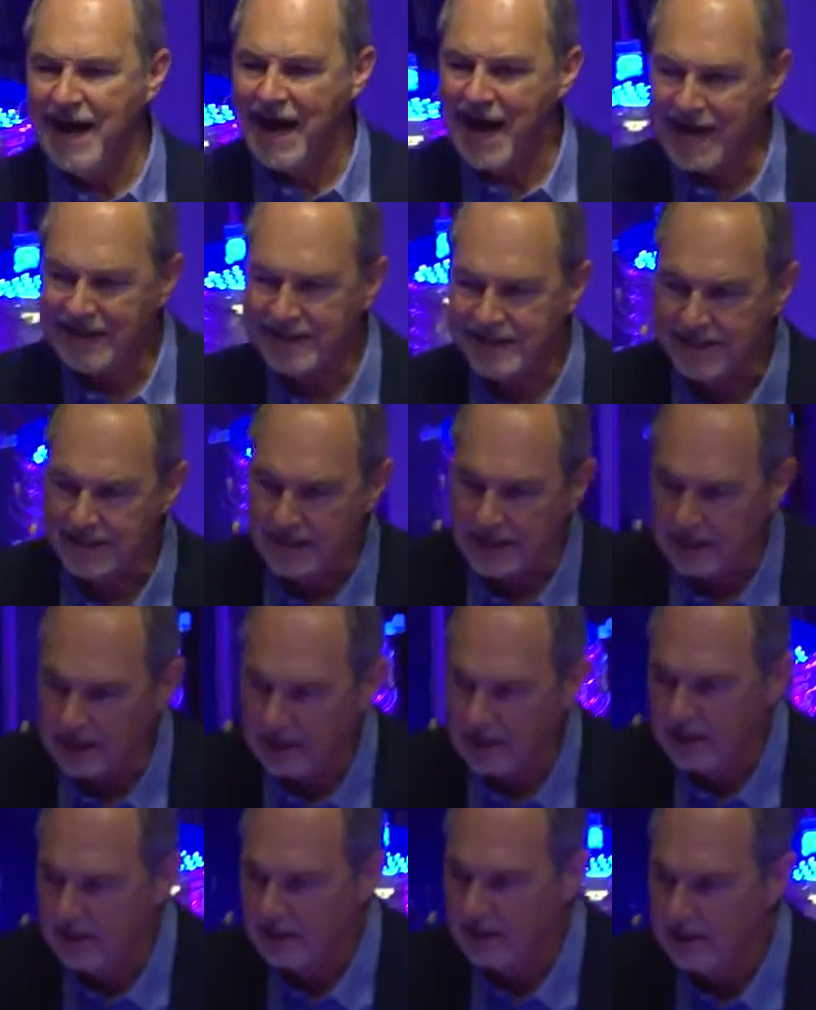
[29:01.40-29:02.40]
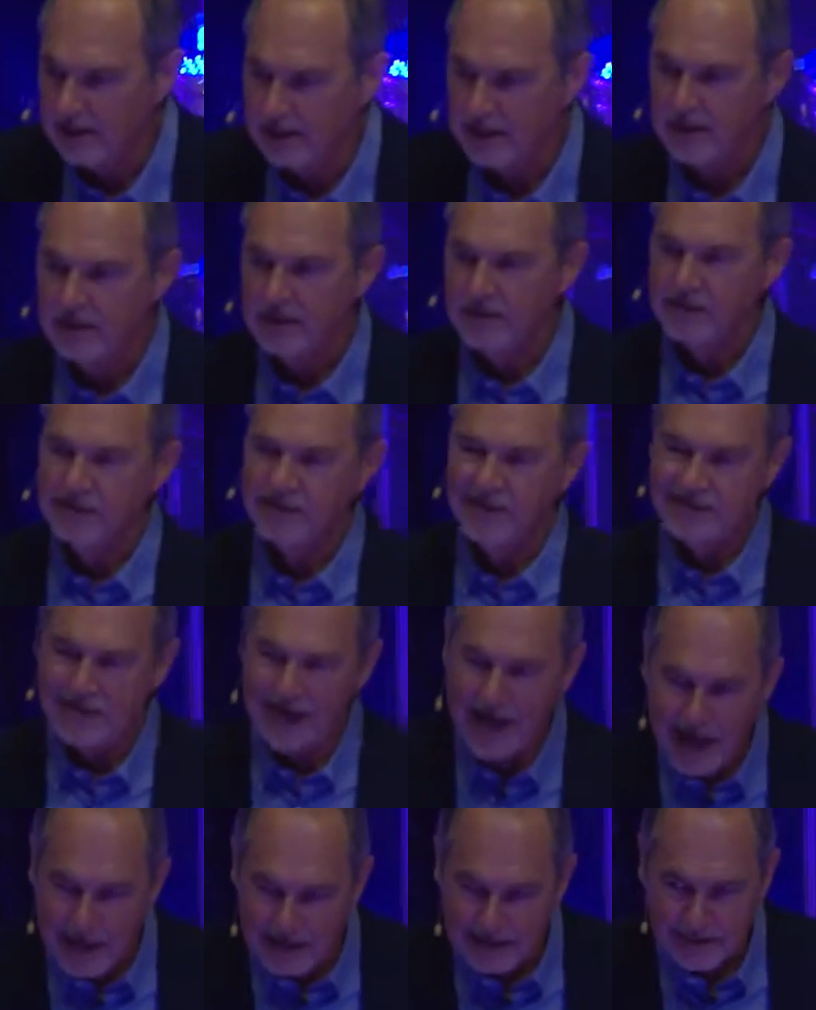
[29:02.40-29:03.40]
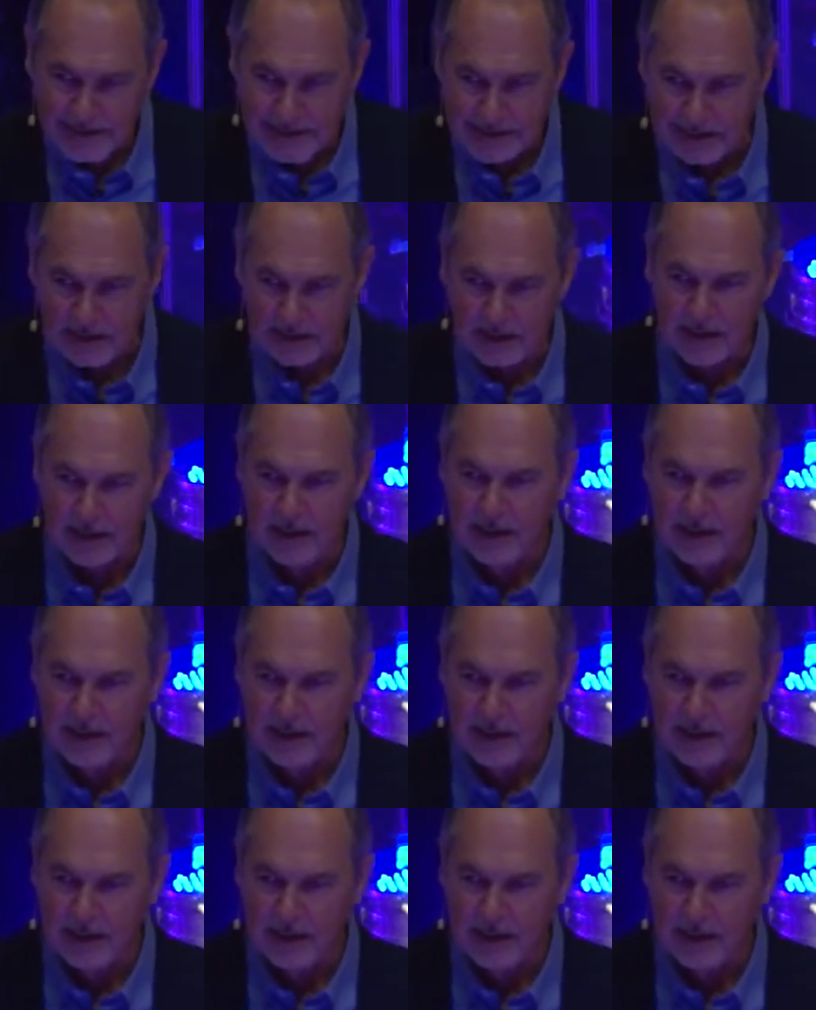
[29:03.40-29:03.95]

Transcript: ask her, just ask her,